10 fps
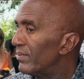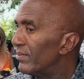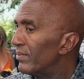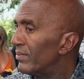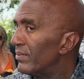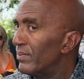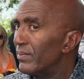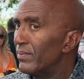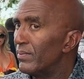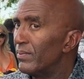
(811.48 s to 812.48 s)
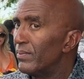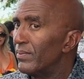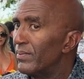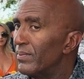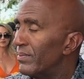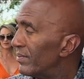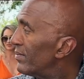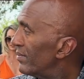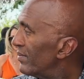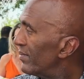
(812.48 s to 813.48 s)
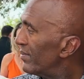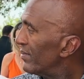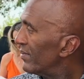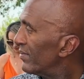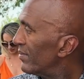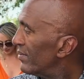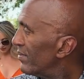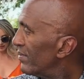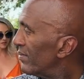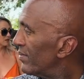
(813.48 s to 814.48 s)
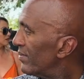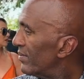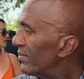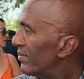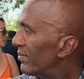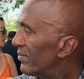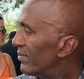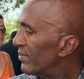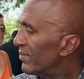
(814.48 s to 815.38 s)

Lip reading: (silent)